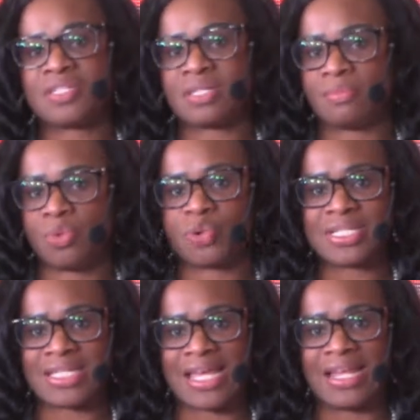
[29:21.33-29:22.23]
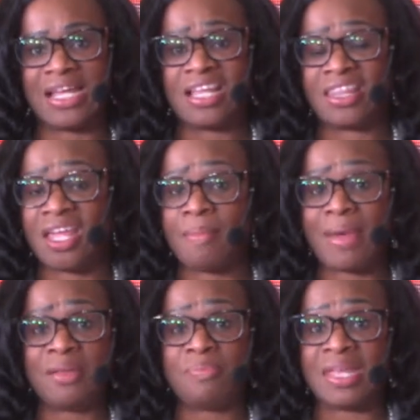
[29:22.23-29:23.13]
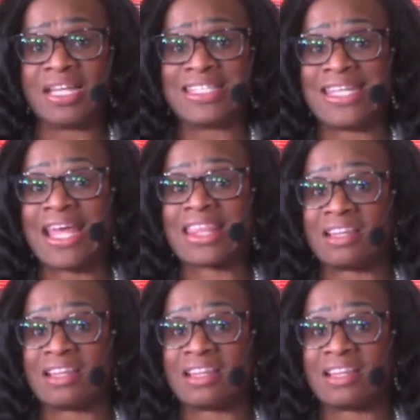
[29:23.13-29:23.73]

Moore said, there might be a death of a